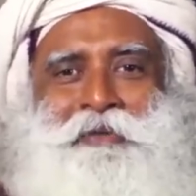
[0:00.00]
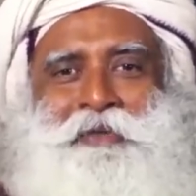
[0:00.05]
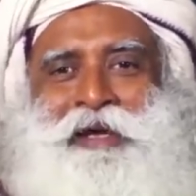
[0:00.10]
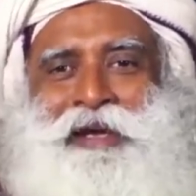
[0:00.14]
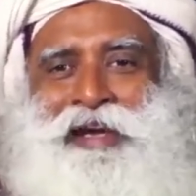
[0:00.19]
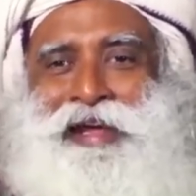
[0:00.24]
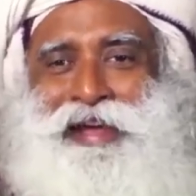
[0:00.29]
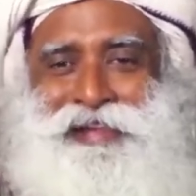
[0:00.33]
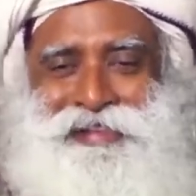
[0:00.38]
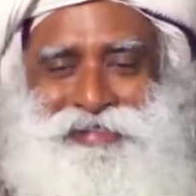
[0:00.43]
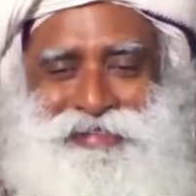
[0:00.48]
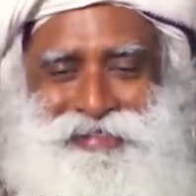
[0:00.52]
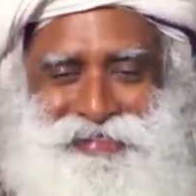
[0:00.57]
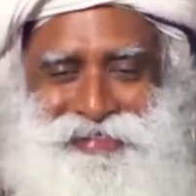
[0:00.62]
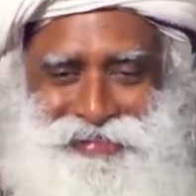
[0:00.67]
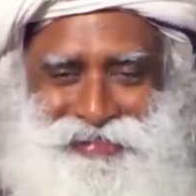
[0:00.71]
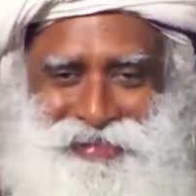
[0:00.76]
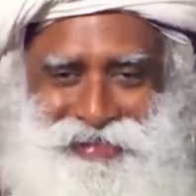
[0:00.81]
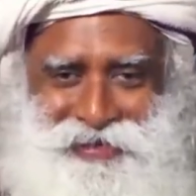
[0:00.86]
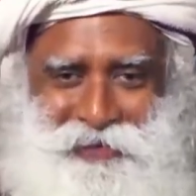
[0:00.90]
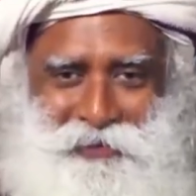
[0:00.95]
anywhere
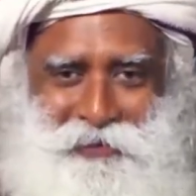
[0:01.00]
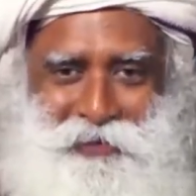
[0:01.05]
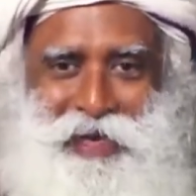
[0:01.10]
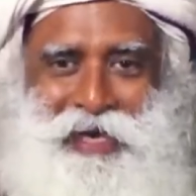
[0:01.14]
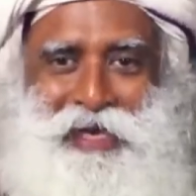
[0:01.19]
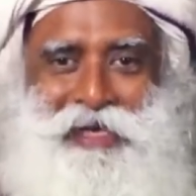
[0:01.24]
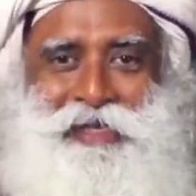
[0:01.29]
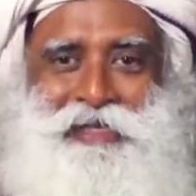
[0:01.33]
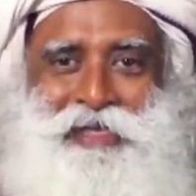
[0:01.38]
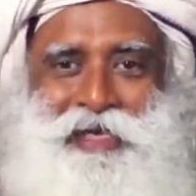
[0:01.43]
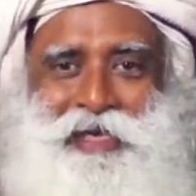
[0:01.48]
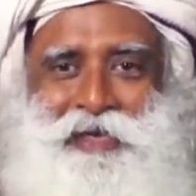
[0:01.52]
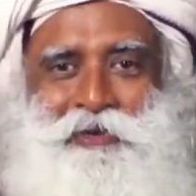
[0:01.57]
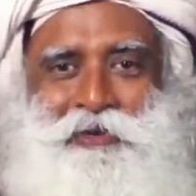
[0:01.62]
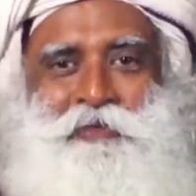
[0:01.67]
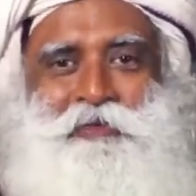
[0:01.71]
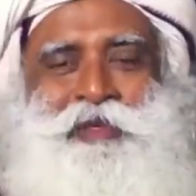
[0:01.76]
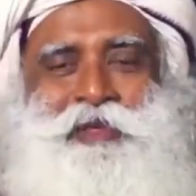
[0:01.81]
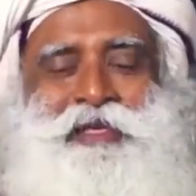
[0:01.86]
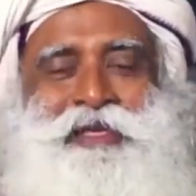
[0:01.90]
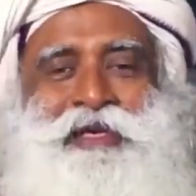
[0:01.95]
else. Where else can
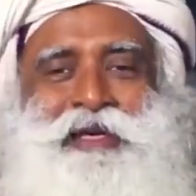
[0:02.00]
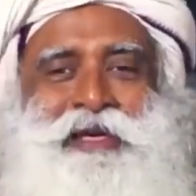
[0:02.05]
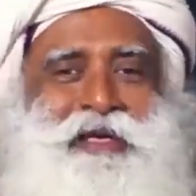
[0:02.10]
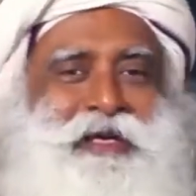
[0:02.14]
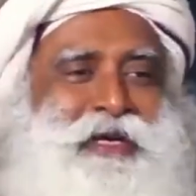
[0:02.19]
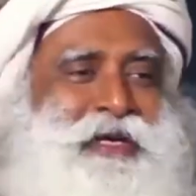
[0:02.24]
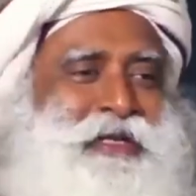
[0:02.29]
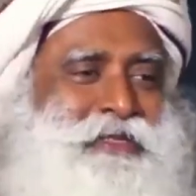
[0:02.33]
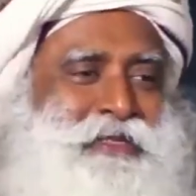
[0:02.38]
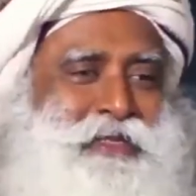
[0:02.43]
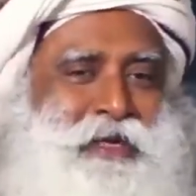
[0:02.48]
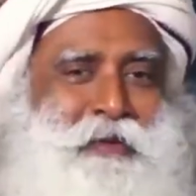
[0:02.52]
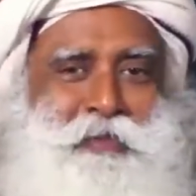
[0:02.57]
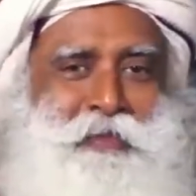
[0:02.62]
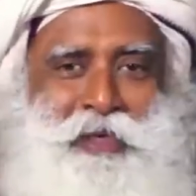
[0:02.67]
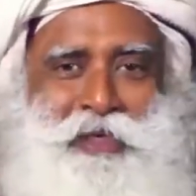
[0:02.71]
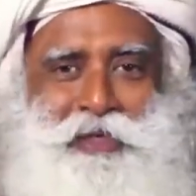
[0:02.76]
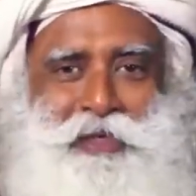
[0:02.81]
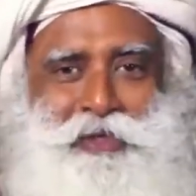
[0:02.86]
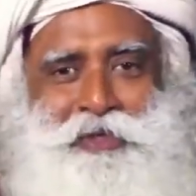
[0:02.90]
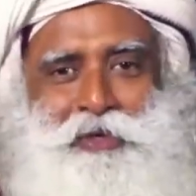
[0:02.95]
you be? Can
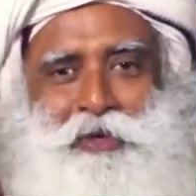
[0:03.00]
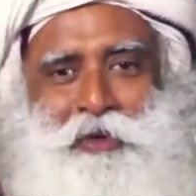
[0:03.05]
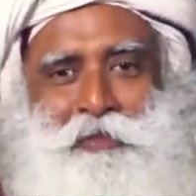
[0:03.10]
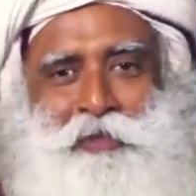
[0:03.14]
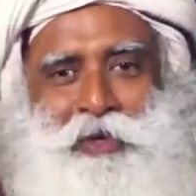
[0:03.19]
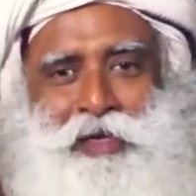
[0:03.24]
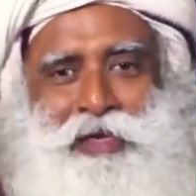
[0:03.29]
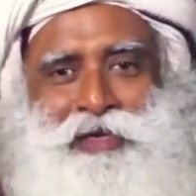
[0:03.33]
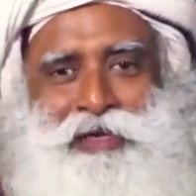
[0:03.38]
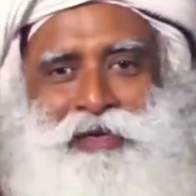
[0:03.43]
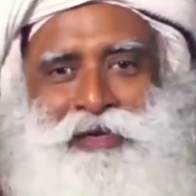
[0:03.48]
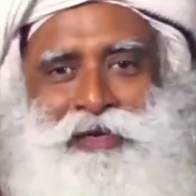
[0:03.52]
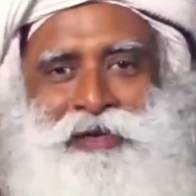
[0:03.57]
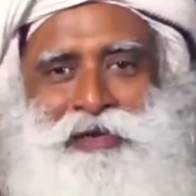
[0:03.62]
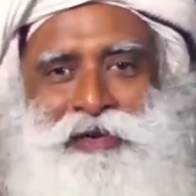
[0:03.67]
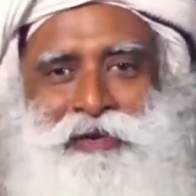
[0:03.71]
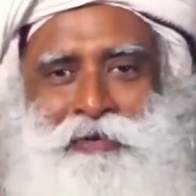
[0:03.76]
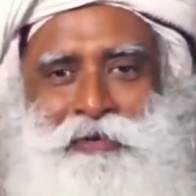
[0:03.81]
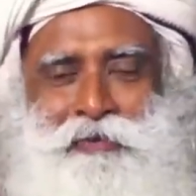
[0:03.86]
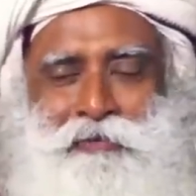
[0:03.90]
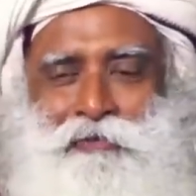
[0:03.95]
somebody show me
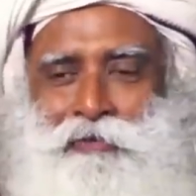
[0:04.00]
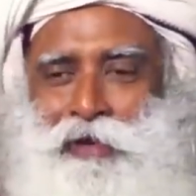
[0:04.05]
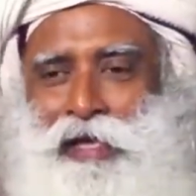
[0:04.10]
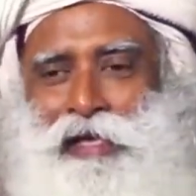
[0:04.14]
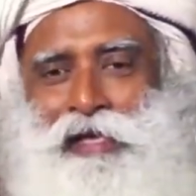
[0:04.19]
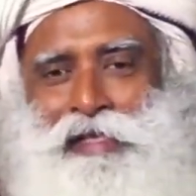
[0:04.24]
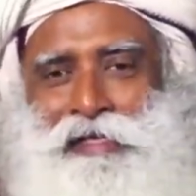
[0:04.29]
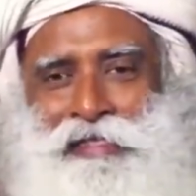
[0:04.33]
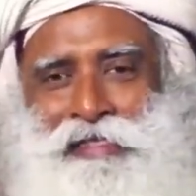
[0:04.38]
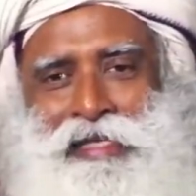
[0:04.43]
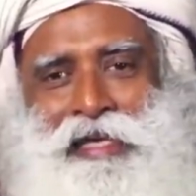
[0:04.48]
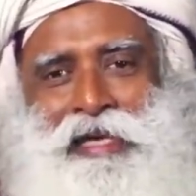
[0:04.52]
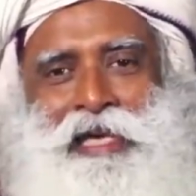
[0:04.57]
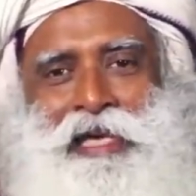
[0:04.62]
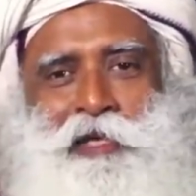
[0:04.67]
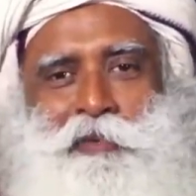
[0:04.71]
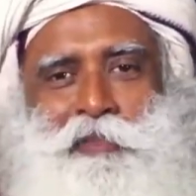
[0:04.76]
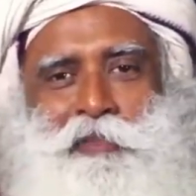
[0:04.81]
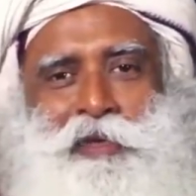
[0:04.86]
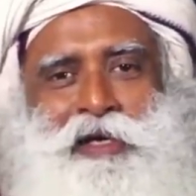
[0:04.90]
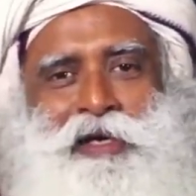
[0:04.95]
where else they
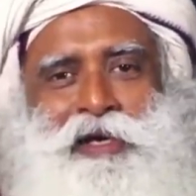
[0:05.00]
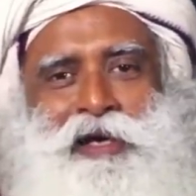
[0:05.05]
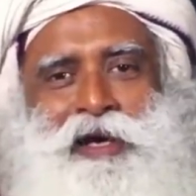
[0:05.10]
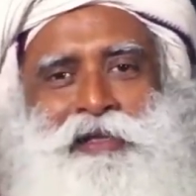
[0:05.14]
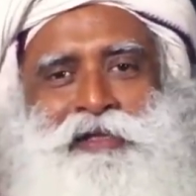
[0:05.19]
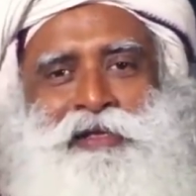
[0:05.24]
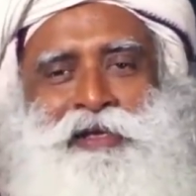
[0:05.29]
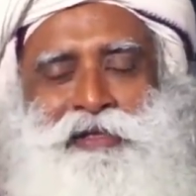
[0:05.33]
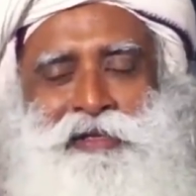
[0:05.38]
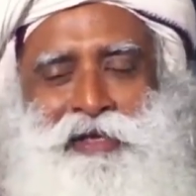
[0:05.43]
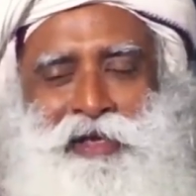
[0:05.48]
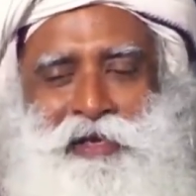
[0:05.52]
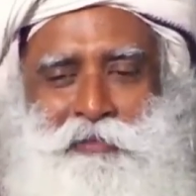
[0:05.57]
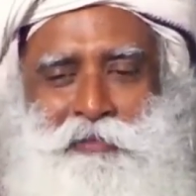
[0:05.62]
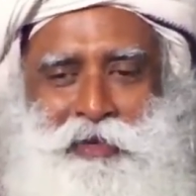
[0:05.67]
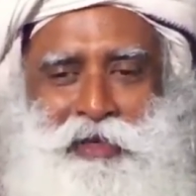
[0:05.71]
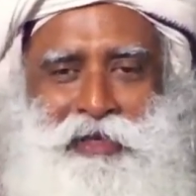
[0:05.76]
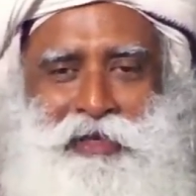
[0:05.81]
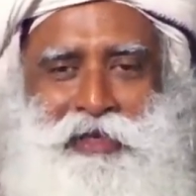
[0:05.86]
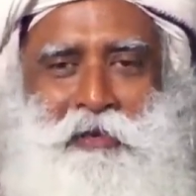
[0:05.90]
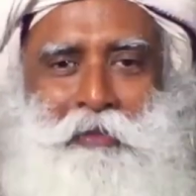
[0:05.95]
can be other than
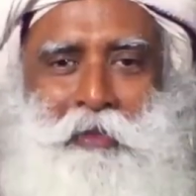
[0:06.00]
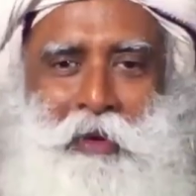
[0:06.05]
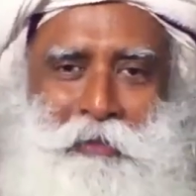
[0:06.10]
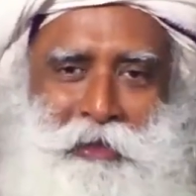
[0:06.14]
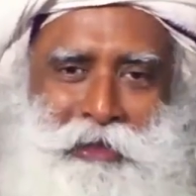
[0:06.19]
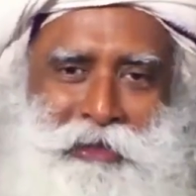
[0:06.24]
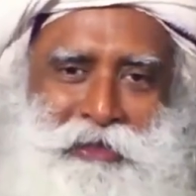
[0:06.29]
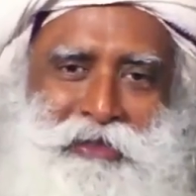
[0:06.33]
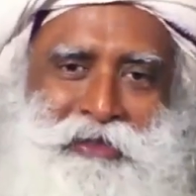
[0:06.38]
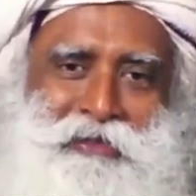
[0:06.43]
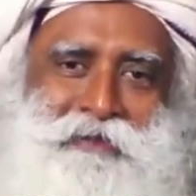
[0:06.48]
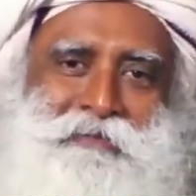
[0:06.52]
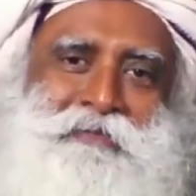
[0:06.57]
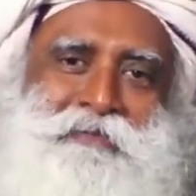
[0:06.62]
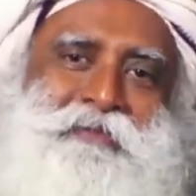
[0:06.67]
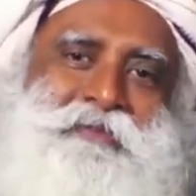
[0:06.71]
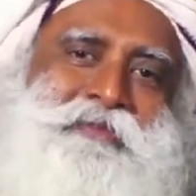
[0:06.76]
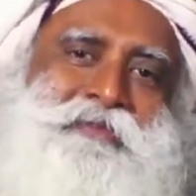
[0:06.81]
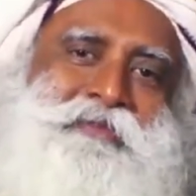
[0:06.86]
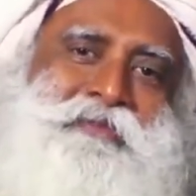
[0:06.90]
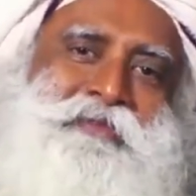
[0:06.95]
be in the moment?
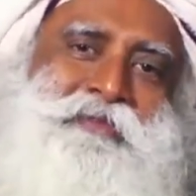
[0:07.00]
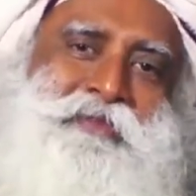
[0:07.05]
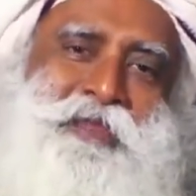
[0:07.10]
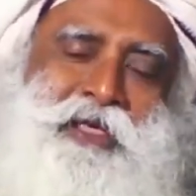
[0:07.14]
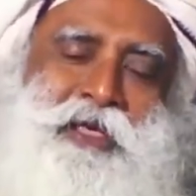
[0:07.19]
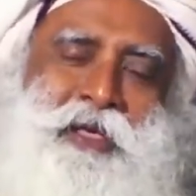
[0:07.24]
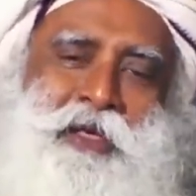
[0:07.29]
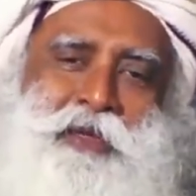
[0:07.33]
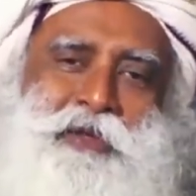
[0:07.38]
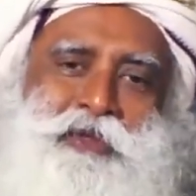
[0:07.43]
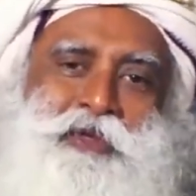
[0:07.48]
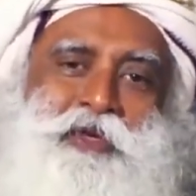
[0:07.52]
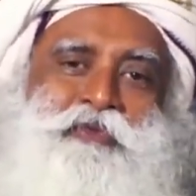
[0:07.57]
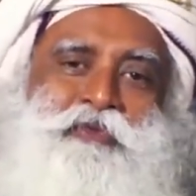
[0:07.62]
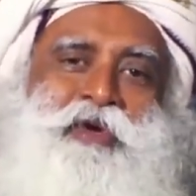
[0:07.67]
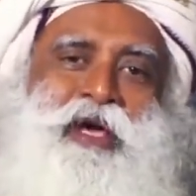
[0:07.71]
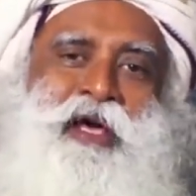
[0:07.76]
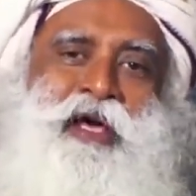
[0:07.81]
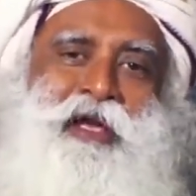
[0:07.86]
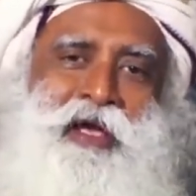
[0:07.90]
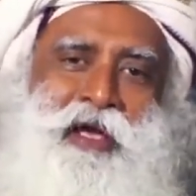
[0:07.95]
So
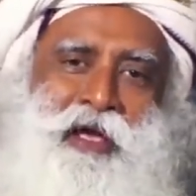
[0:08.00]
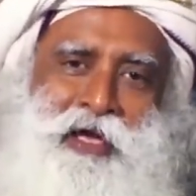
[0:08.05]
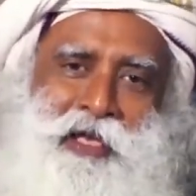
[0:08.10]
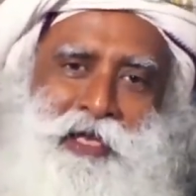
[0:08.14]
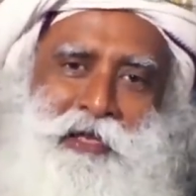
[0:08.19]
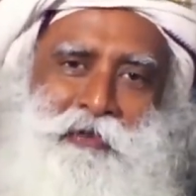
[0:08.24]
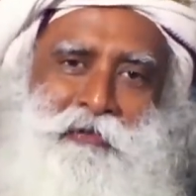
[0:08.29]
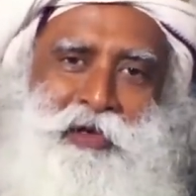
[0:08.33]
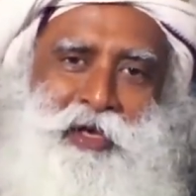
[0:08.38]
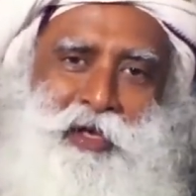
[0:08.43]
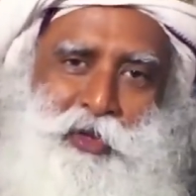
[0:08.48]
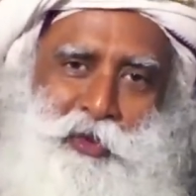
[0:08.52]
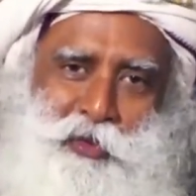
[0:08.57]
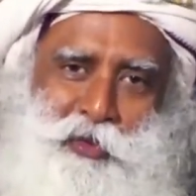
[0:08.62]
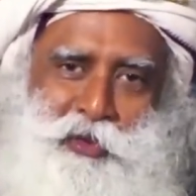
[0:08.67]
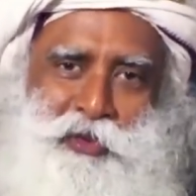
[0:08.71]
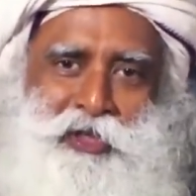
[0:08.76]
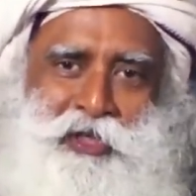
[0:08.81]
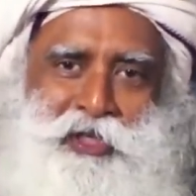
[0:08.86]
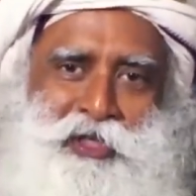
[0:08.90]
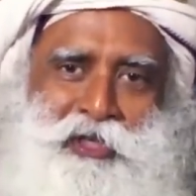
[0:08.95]
we are anyway
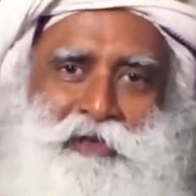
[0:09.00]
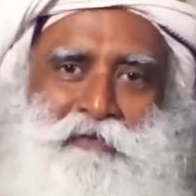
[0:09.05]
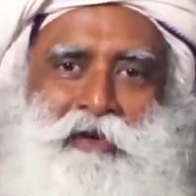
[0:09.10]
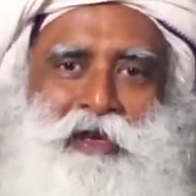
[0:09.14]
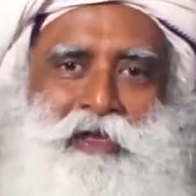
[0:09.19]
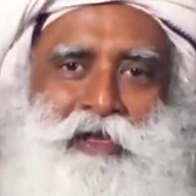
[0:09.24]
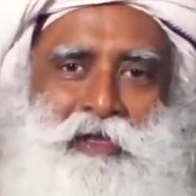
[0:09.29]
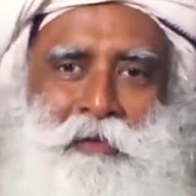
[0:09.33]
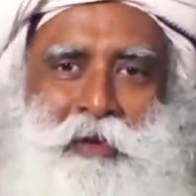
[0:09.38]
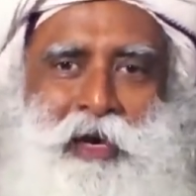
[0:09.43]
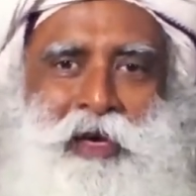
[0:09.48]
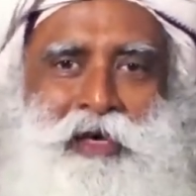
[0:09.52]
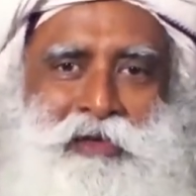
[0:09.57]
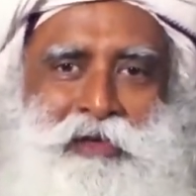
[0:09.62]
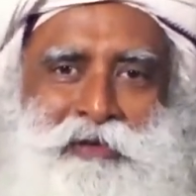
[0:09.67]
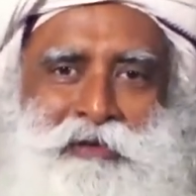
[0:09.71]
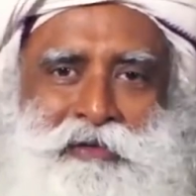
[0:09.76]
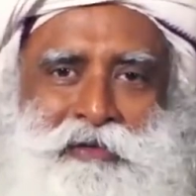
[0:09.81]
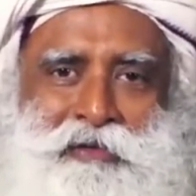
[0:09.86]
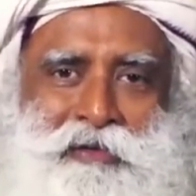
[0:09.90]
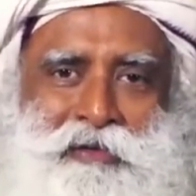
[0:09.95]
rooted in Vartaman,